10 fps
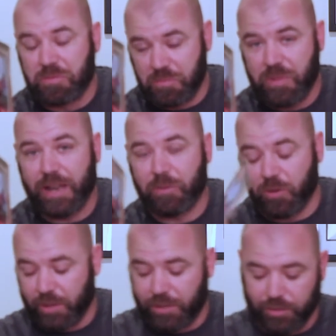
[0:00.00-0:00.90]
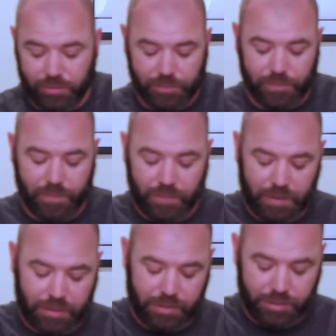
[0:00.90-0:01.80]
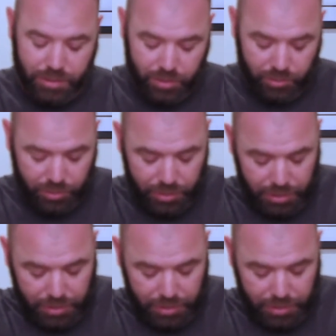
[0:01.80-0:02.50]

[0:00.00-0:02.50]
but I'm going to. So.